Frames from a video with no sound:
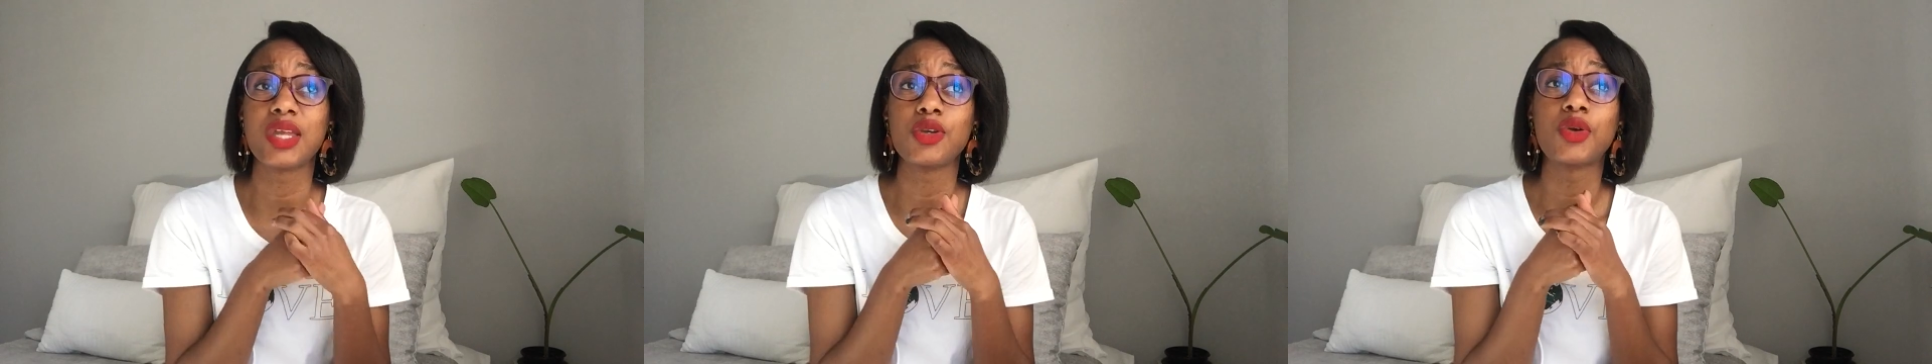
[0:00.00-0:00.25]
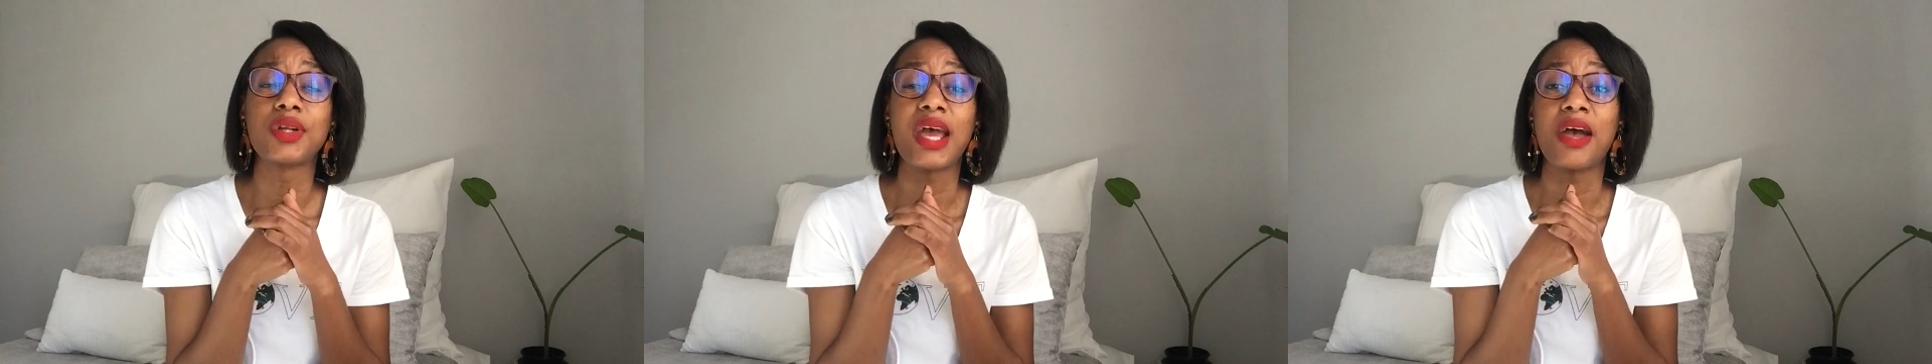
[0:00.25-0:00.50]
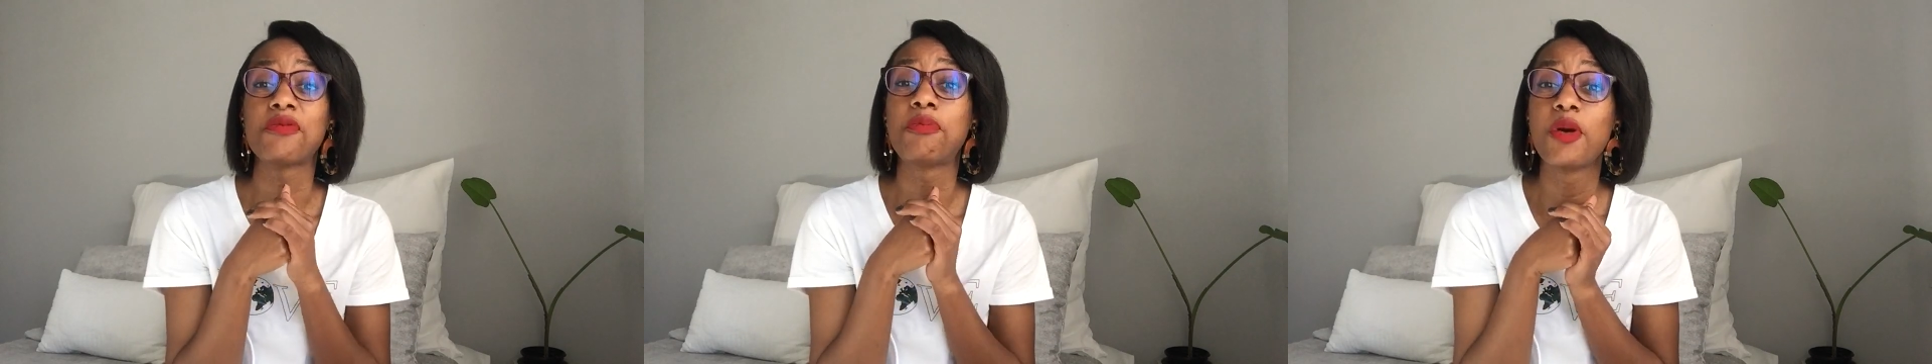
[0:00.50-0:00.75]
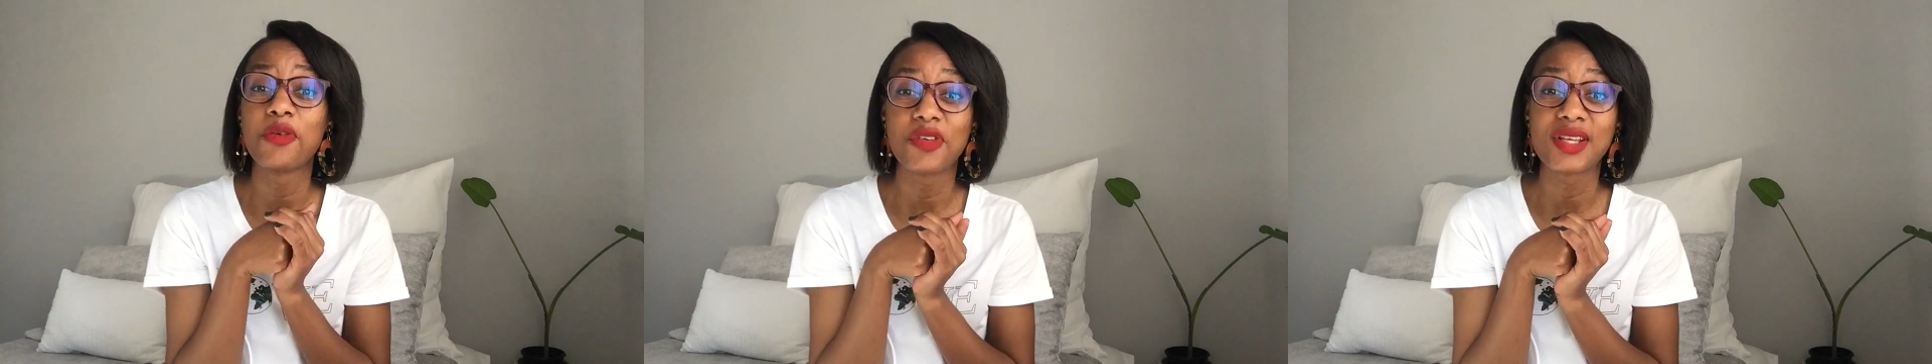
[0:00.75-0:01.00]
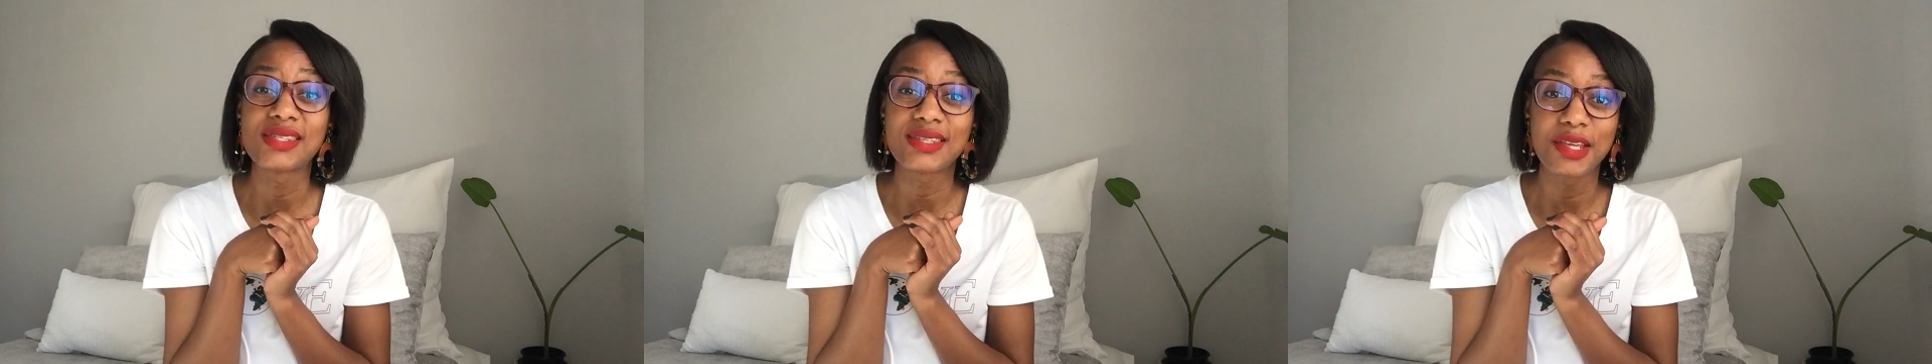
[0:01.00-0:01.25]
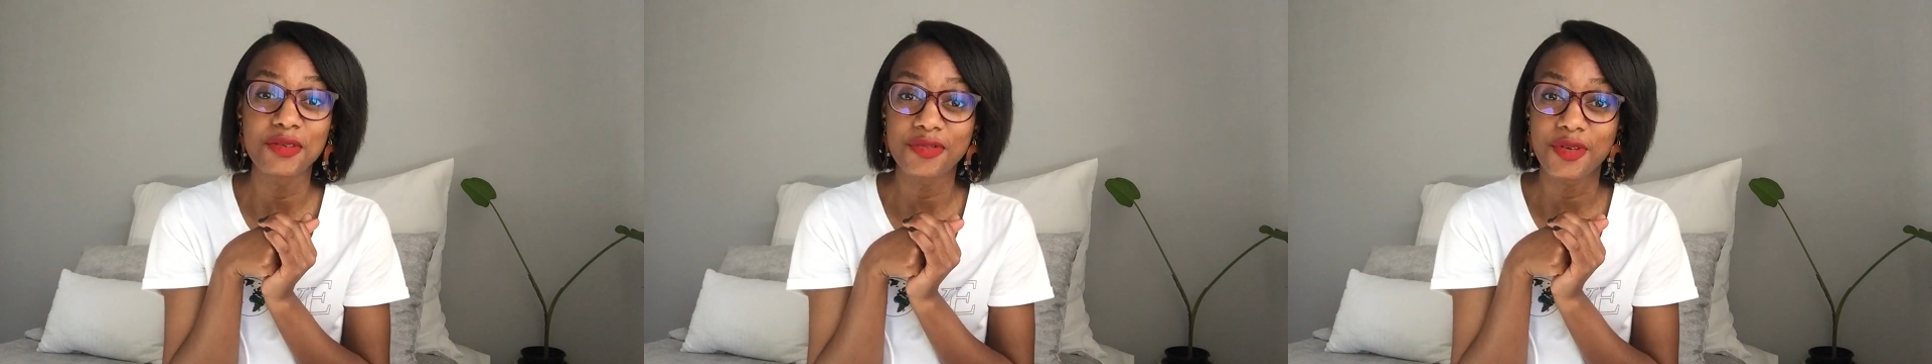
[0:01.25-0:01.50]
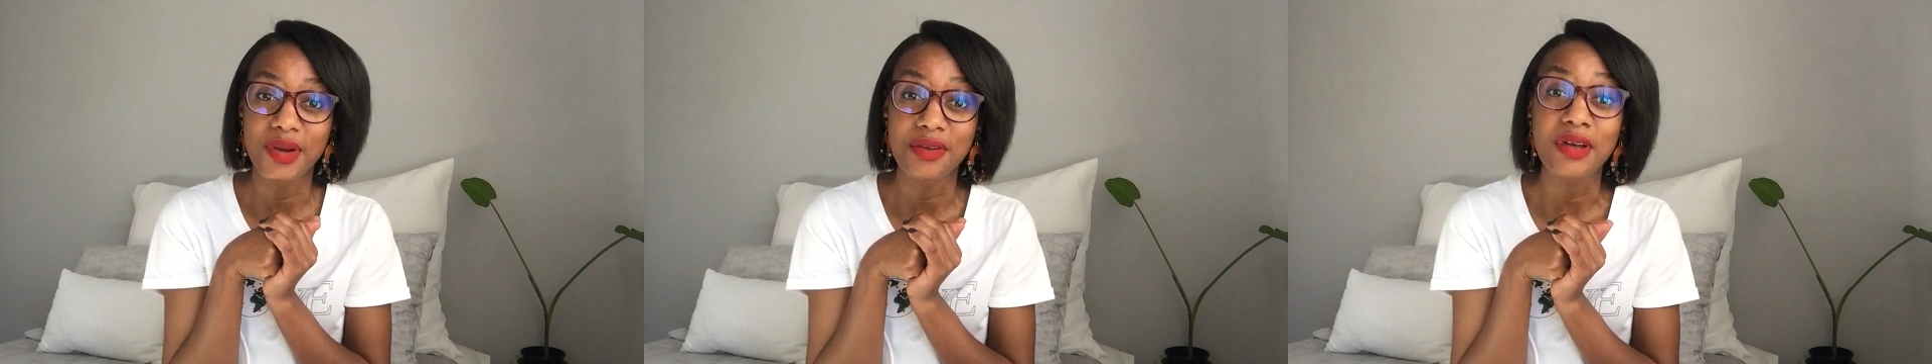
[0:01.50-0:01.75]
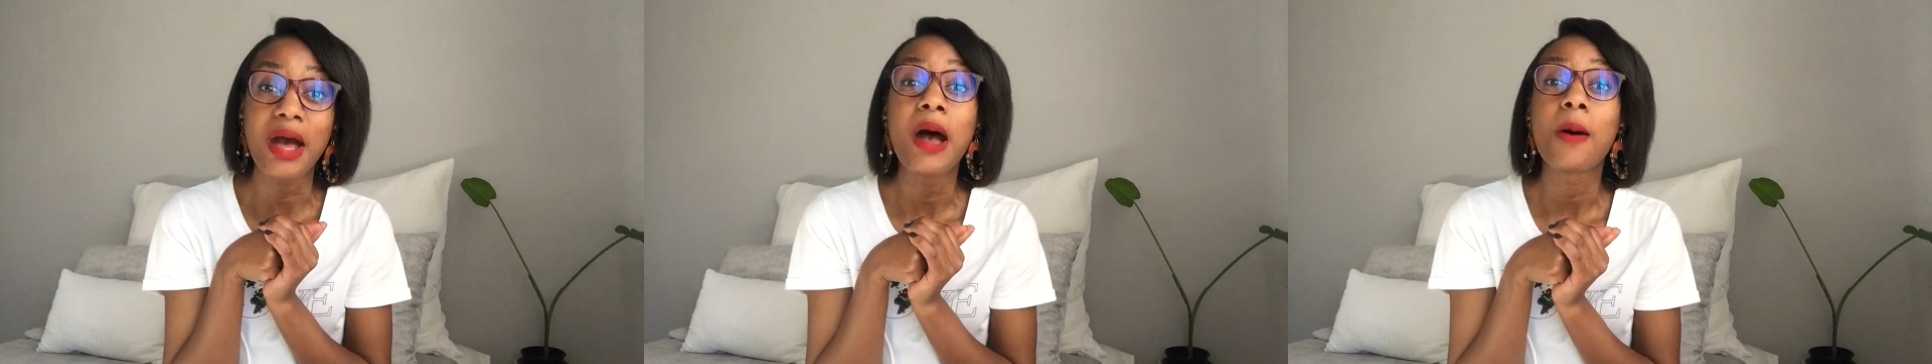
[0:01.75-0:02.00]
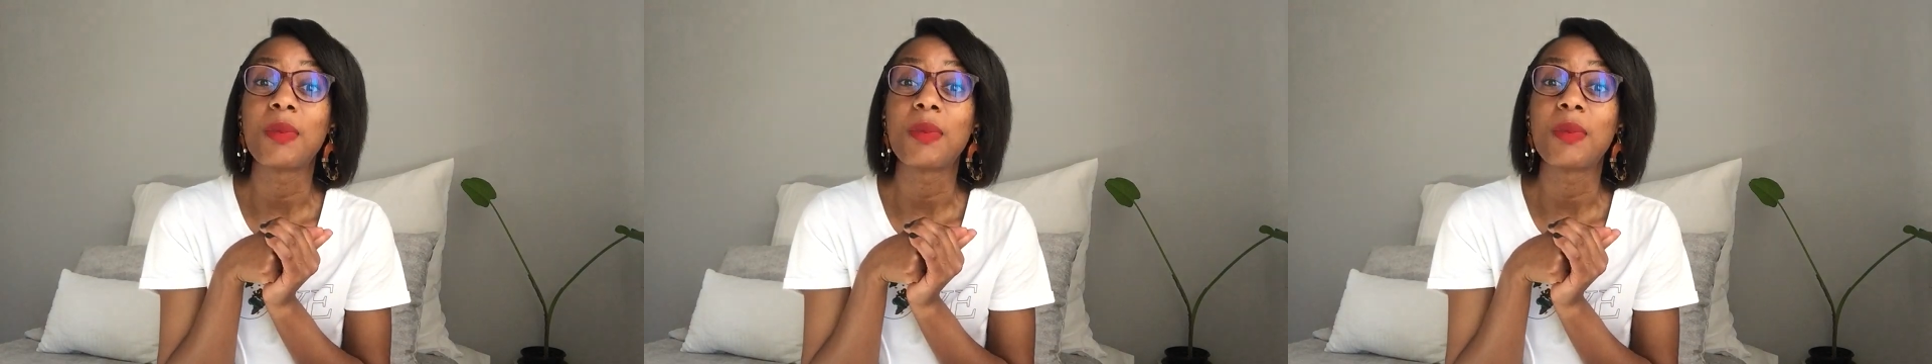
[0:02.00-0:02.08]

you're gonna have perfect skin forever.